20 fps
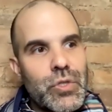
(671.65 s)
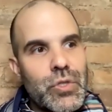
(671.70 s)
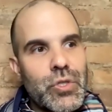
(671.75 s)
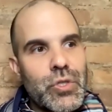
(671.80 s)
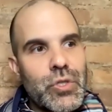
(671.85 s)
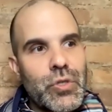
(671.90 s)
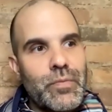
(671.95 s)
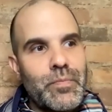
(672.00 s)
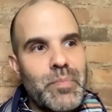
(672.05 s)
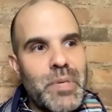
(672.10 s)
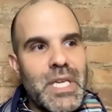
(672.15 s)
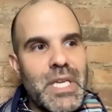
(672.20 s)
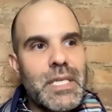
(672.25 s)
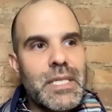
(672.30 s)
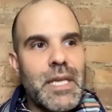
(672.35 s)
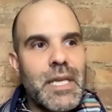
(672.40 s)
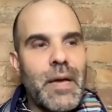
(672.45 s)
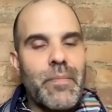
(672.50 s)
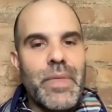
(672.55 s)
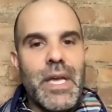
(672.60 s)
to be
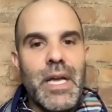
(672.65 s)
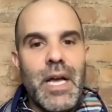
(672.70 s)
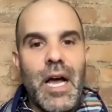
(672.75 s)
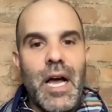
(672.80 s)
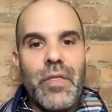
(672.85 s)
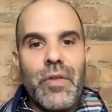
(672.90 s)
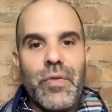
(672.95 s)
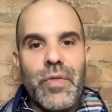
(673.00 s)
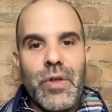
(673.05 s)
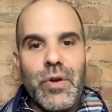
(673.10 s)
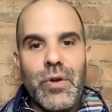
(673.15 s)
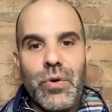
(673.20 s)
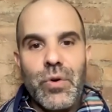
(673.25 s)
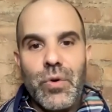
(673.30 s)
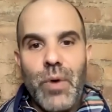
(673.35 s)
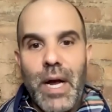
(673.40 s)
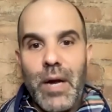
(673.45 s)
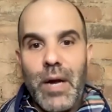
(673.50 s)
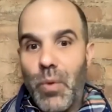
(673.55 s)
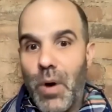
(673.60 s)
something other than
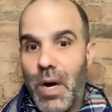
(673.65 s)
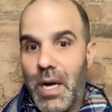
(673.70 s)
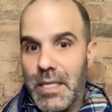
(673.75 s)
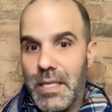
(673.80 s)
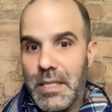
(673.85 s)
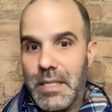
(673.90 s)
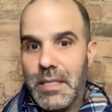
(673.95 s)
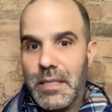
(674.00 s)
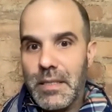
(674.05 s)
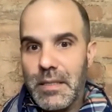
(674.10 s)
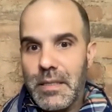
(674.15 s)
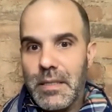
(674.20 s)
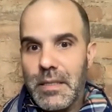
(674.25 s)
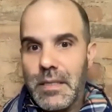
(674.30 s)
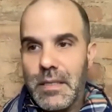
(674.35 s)
who i was